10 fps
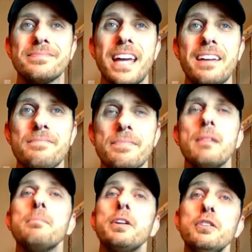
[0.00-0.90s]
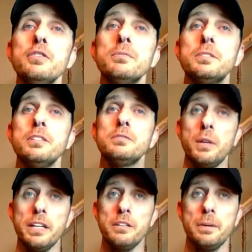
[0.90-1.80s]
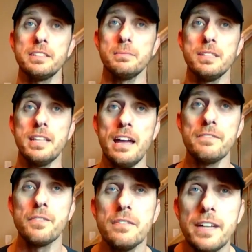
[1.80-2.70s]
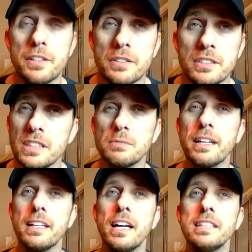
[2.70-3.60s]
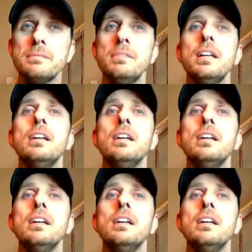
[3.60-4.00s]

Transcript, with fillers: Okay? But you do them too 22 push ups a day for the veterans. Just recognize them.